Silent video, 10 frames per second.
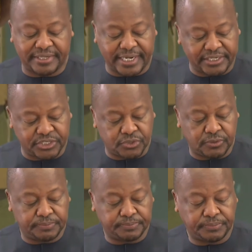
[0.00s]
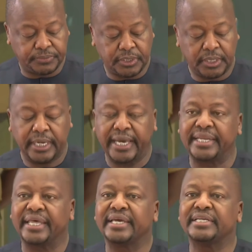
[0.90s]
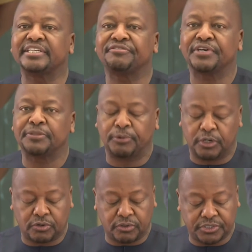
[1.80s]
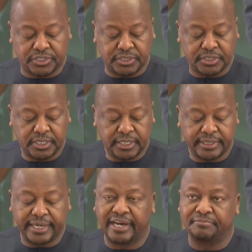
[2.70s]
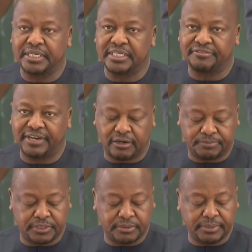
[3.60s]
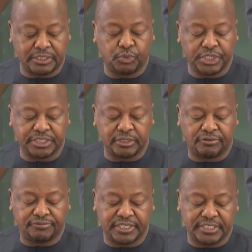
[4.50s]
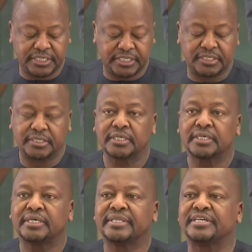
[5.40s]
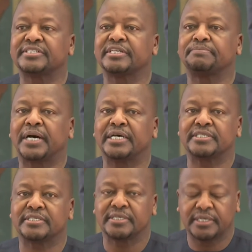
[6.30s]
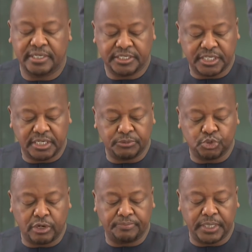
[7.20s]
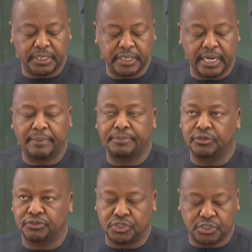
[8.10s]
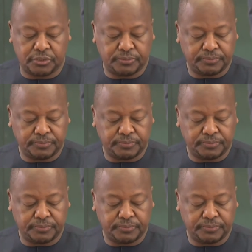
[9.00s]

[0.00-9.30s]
Council and the interfaith protocols that have been developed, but which of recent, in the recent past, seem to have been abused.